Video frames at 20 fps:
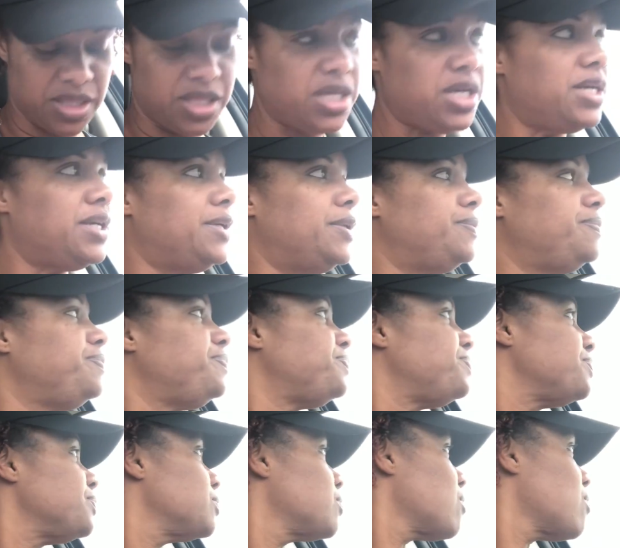the
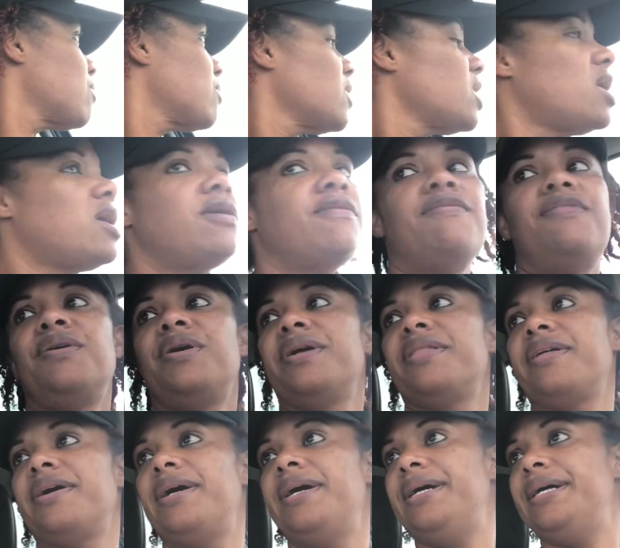for
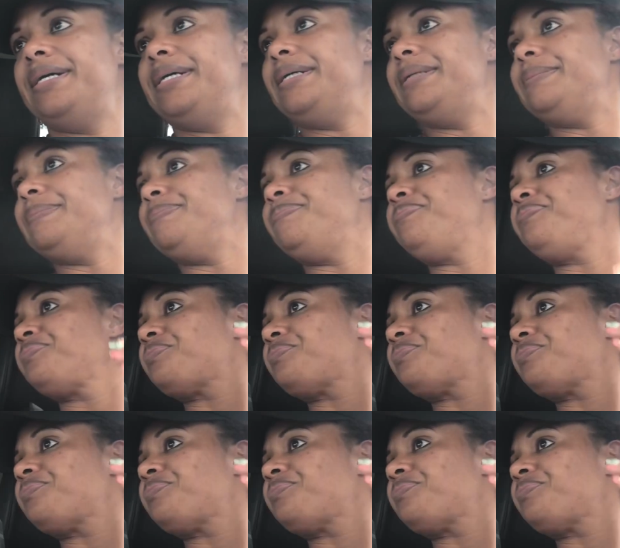the um